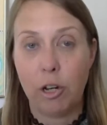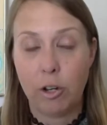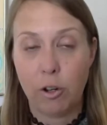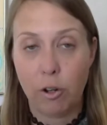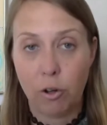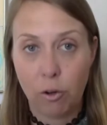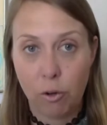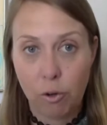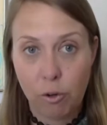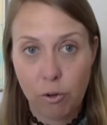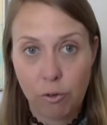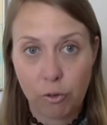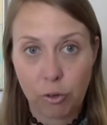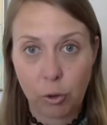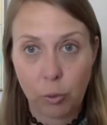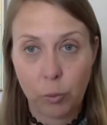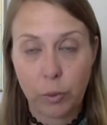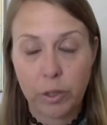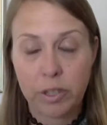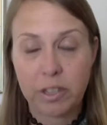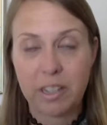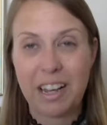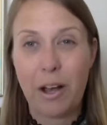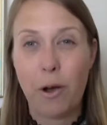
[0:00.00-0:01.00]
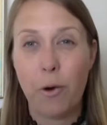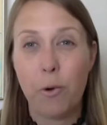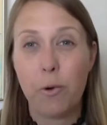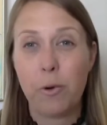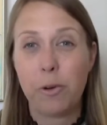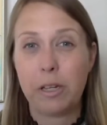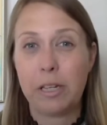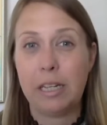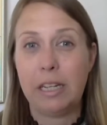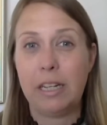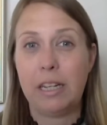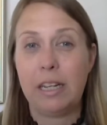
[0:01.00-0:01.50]
and over
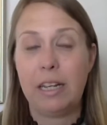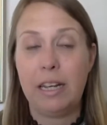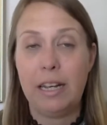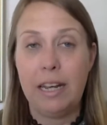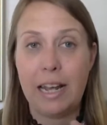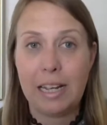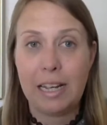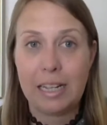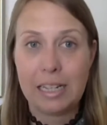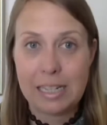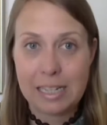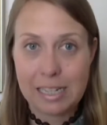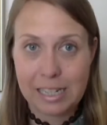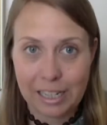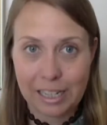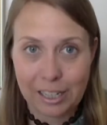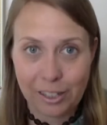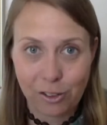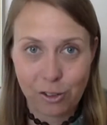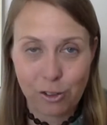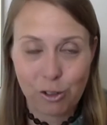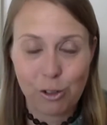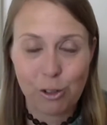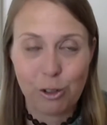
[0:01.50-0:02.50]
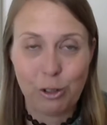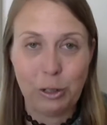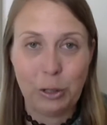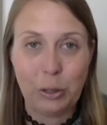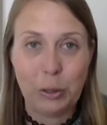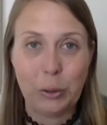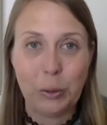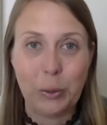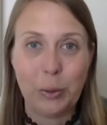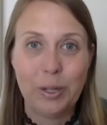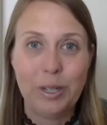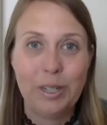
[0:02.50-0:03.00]
without connecting
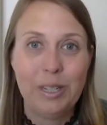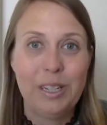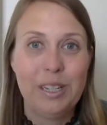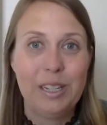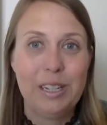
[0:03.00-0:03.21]
to